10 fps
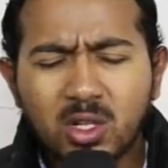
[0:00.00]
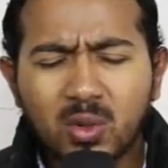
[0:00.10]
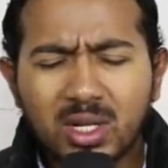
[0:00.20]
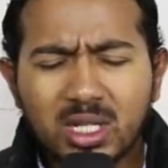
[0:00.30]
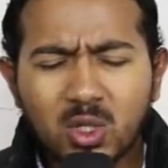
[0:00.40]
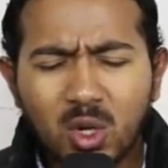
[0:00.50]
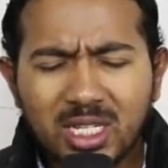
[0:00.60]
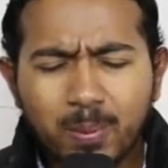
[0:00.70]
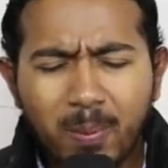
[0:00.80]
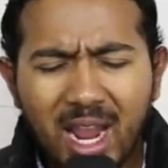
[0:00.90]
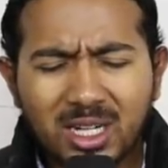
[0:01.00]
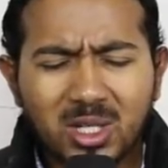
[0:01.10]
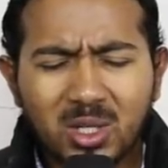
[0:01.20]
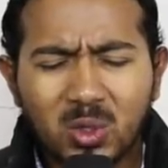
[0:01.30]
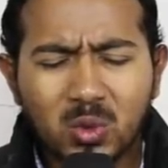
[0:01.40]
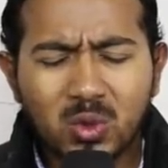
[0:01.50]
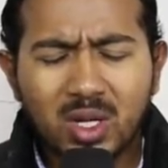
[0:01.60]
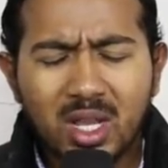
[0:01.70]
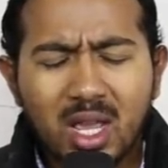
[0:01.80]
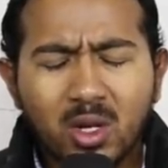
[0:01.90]
to restore us back to you.
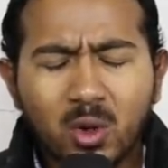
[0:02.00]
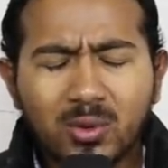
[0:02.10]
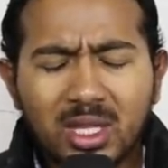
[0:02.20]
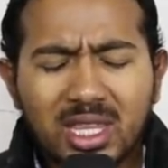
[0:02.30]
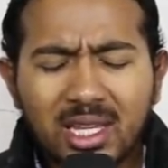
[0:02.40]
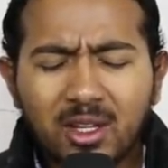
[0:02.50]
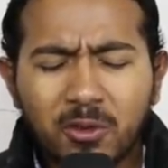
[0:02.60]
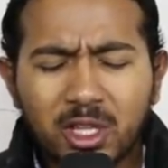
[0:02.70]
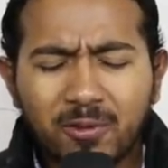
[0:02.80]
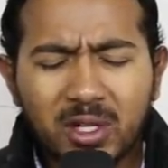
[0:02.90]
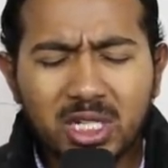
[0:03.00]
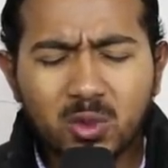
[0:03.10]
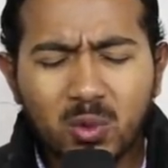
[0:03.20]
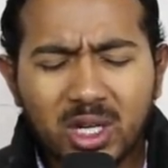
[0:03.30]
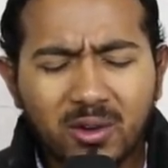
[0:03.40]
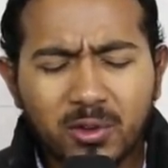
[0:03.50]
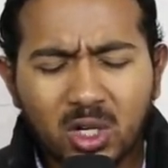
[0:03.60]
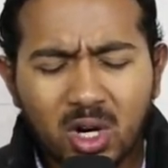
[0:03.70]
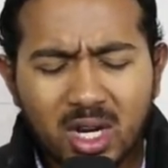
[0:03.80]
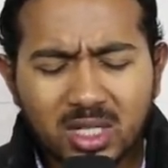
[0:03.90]
Lord, we thank you for the finished work of the
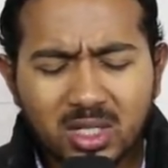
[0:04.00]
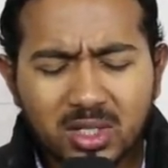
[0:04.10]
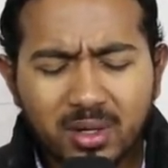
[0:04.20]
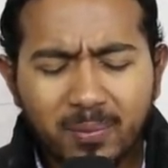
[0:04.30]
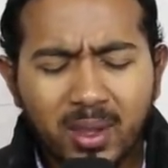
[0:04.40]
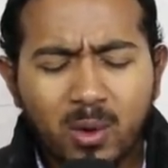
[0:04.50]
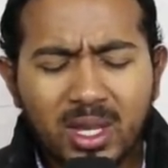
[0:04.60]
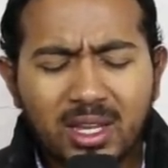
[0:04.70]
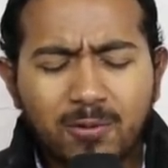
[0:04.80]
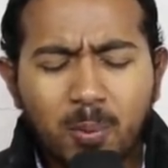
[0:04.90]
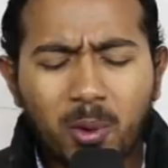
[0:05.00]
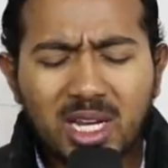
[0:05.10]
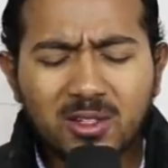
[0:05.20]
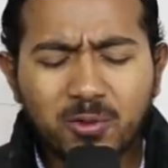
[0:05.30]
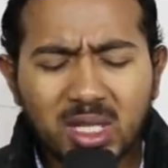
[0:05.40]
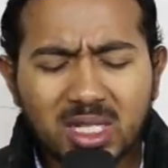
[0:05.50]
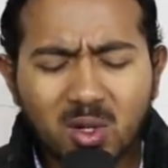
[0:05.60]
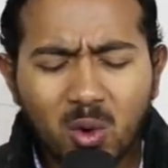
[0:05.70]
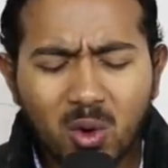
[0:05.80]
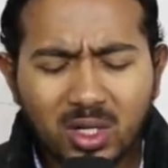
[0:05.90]
cross. We give you praise for this,
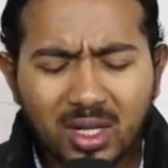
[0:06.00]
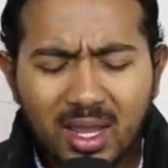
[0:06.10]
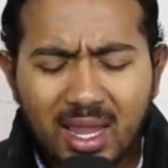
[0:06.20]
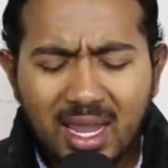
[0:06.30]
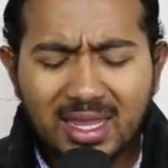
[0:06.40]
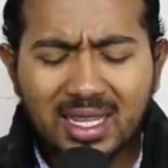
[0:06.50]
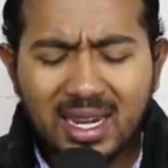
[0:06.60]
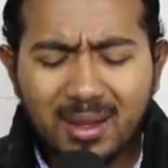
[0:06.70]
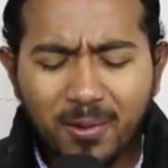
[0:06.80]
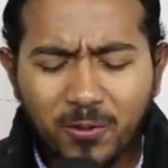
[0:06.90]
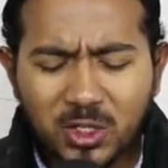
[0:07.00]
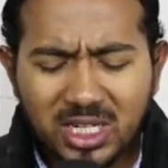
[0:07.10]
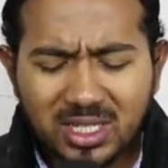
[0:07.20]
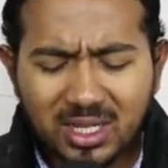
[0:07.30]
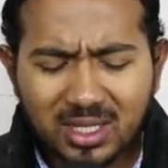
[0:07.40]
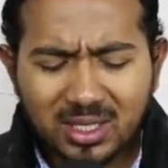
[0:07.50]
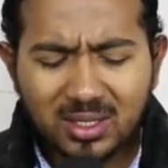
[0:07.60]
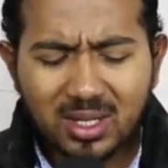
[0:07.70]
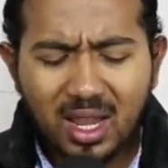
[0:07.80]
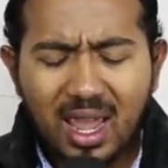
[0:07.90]
Lord, in the name of
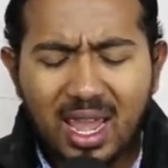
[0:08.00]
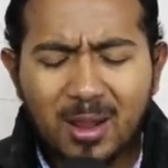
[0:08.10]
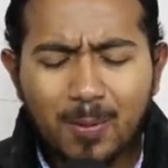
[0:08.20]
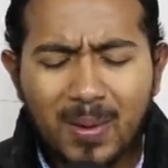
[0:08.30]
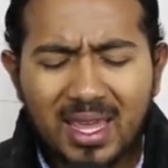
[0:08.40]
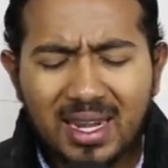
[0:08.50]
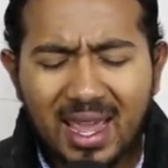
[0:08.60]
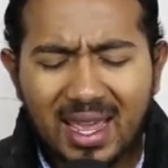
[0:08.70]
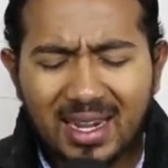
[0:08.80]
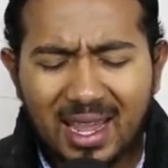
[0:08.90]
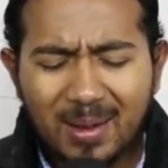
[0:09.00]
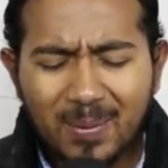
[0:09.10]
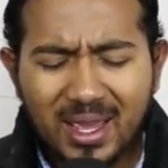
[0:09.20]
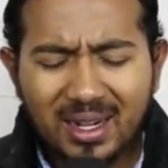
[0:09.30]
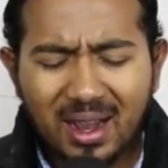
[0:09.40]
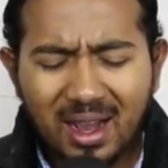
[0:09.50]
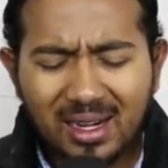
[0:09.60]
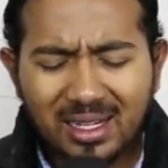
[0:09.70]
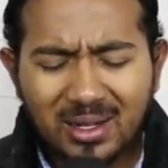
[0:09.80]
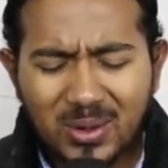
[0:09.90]
Jesus. Amen and amen.
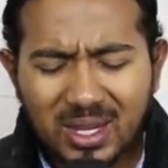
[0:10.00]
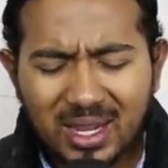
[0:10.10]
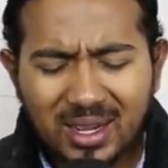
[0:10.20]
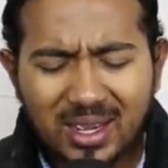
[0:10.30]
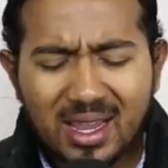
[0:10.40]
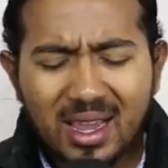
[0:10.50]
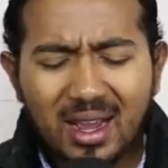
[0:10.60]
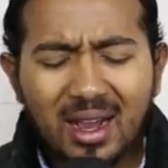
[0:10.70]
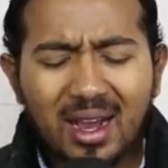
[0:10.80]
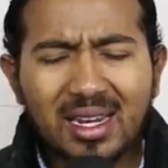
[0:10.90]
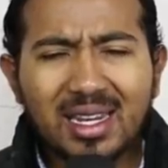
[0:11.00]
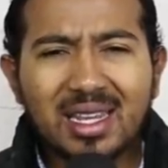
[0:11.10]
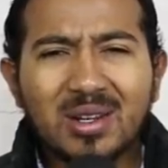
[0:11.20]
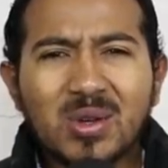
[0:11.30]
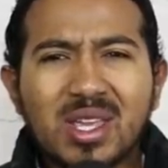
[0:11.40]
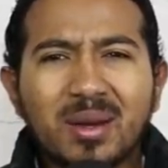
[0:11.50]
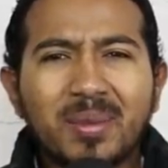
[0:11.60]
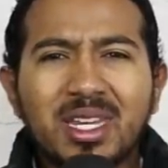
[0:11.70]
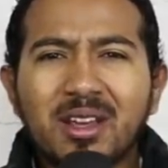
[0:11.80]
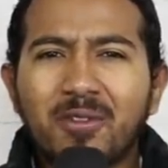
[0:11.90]
Hallelujah. Hallelujah.
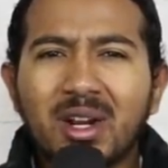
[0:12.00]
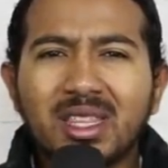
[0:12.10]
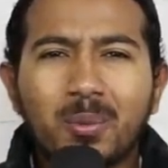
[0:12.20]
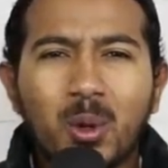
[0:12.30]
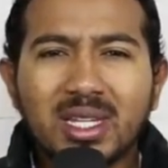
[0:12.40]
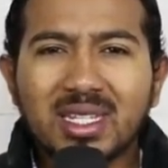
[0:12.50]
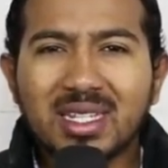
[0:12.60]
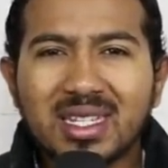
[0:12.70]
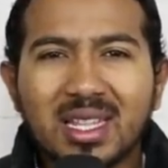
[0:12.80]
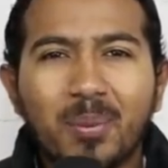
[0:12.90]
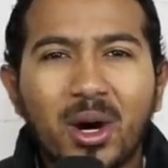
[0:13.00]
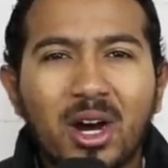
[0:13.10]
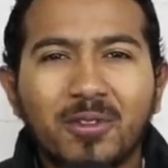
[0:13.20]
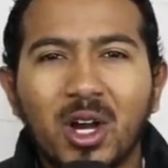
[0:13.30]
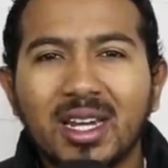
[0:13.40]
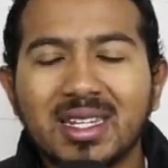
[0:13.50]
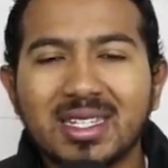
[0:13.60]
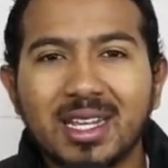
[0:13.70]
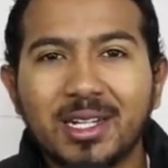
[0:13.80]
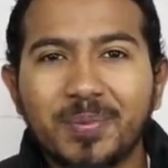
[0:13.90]
My dear friend, the presence and the power of God is
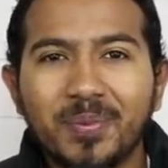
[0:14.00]
here.